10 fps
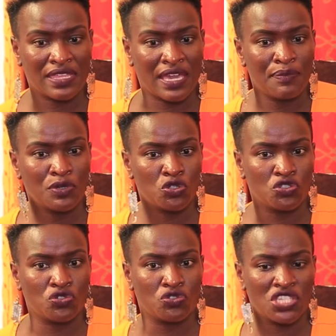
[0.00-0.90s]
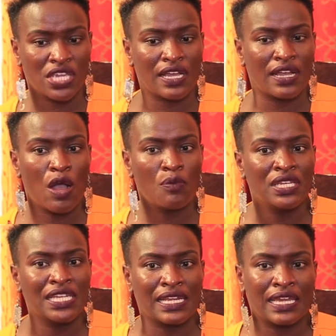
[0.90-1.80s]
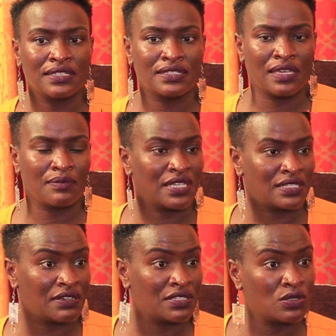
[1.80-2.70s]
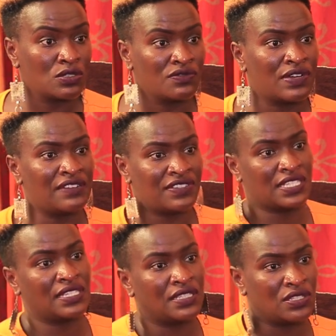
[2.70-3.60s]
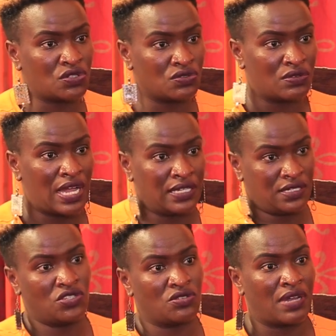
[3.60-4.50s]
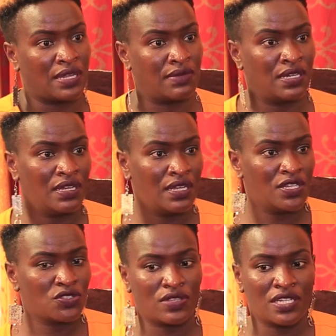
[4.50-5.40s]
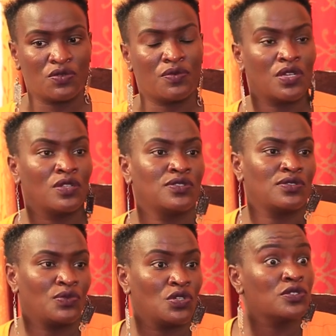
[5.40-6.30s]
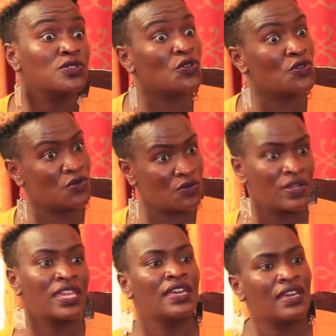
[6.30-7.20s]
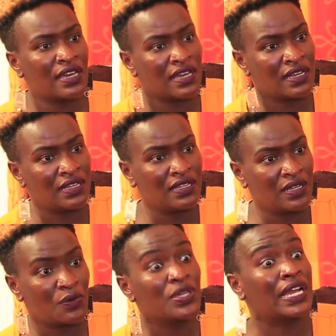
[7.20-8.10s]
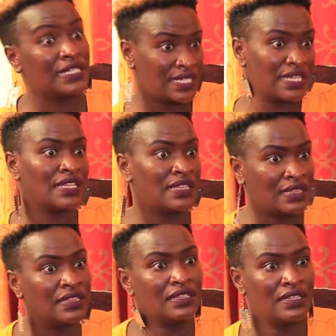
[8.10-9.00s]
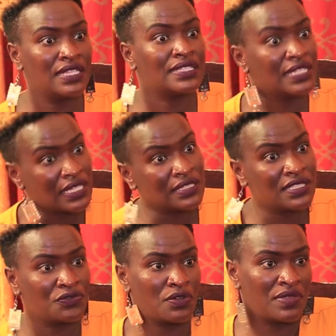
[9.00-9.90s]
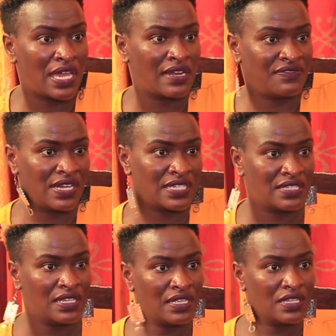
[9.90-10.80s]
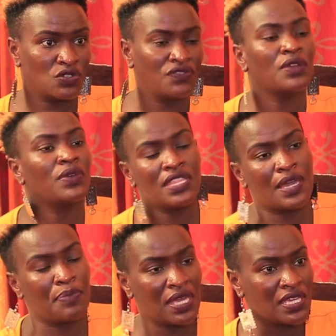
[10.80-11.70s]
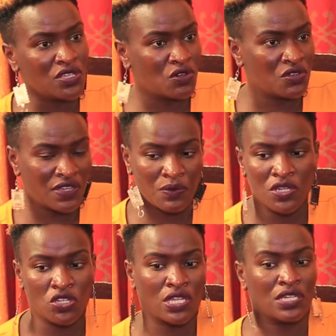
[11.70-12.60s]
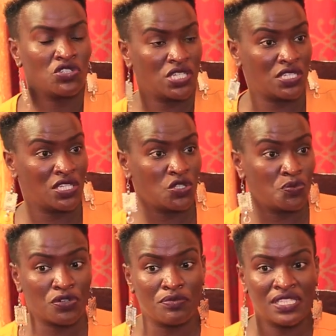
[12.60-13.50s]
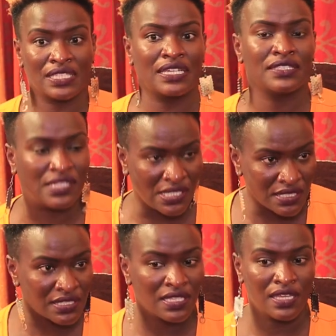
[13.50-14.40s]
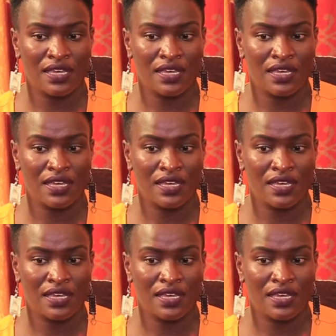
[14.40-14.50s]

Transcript: they are able to check how many clients came as a result of advertising through Auntie Jemimah. Yeah. So that way we also know, so we can tell the sales from the advert. Yes. So even when they are paying you, or even when you're negotiating, you promised us this.